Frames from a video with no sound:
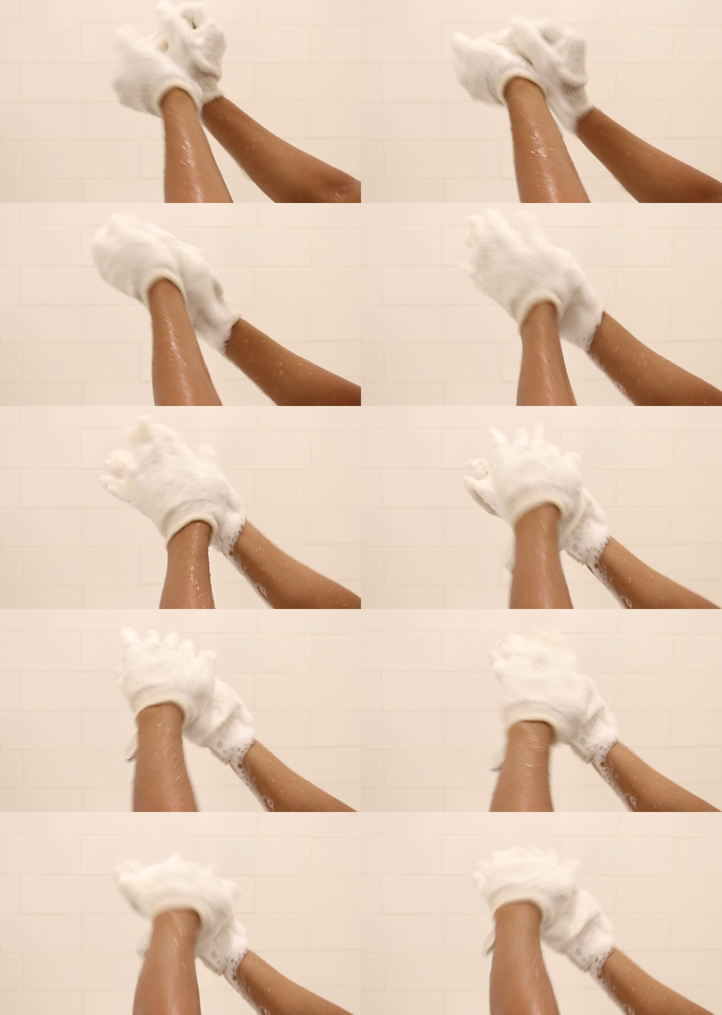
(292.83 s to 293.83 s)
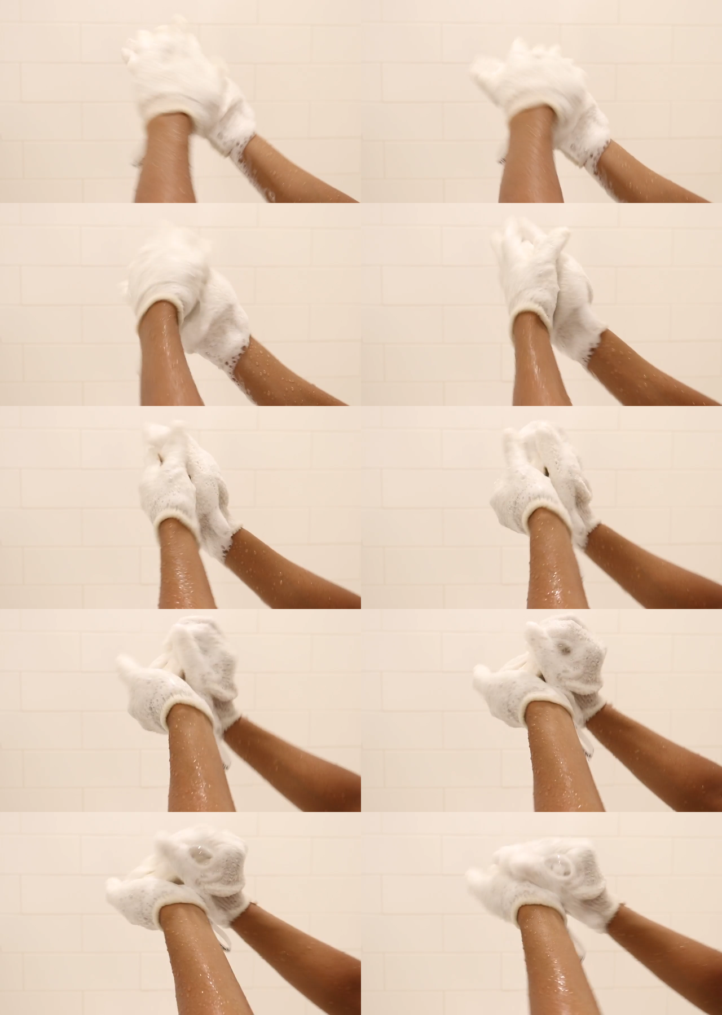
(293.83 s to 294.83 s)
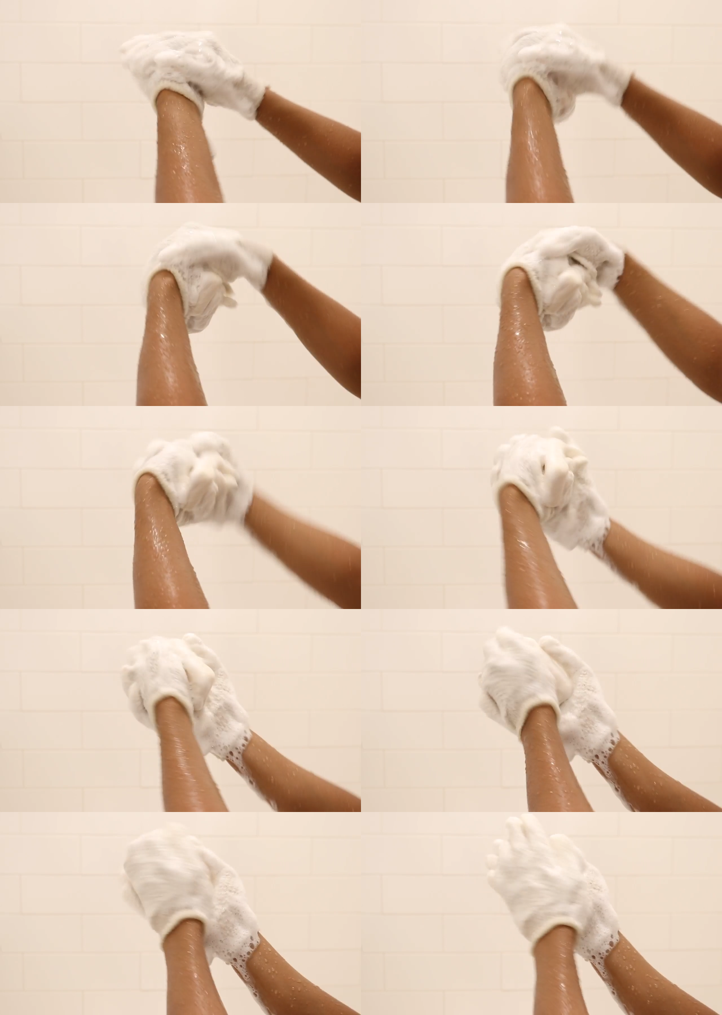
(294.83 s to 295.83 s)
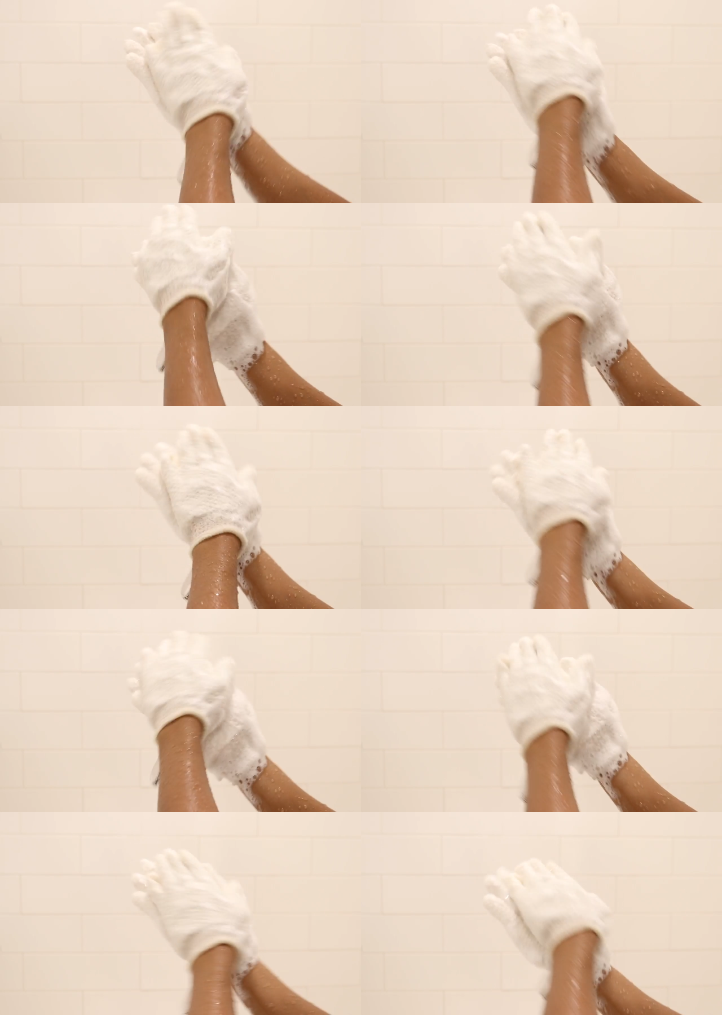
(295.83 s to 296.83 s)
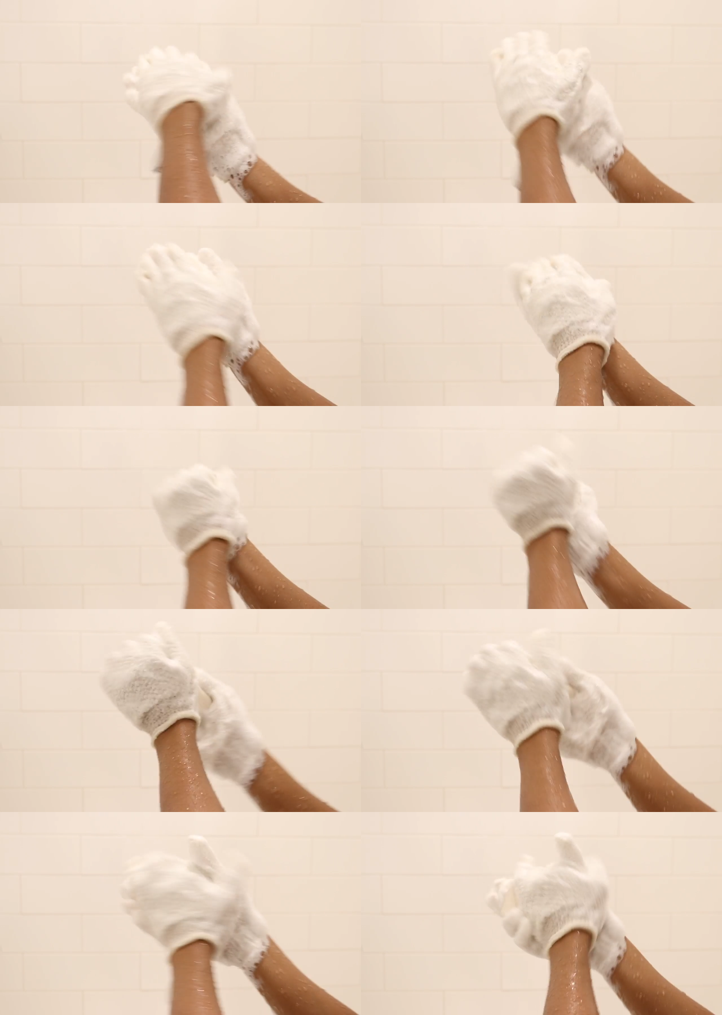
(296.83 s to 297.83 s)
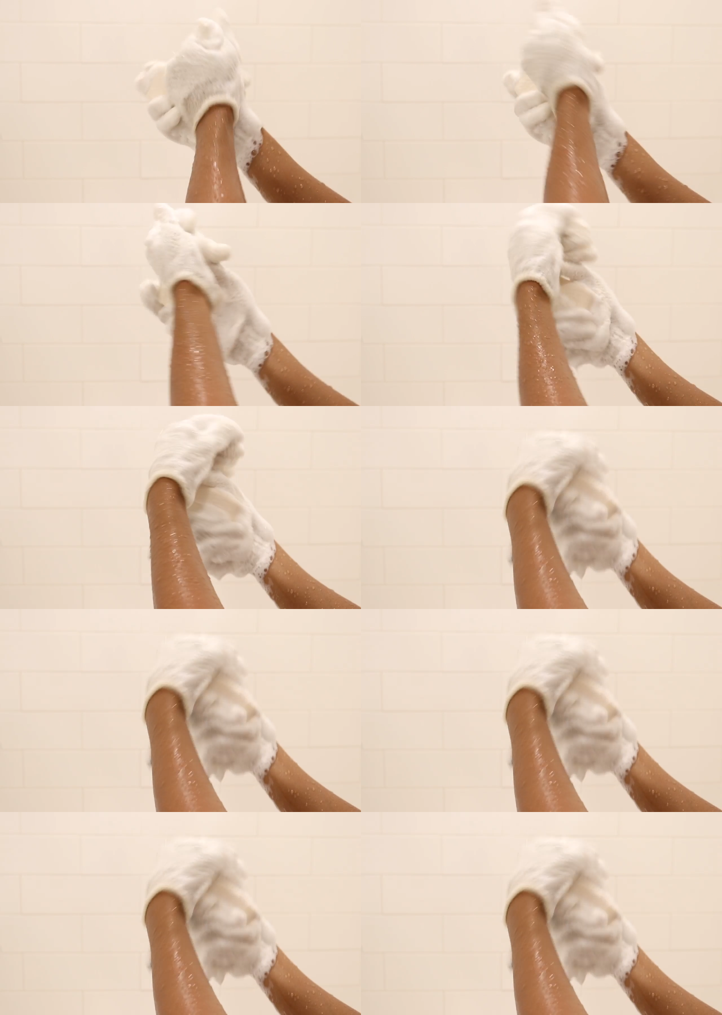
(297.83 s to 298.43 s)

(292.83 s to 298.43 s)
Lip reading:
No face is visible, so there are no lips to read.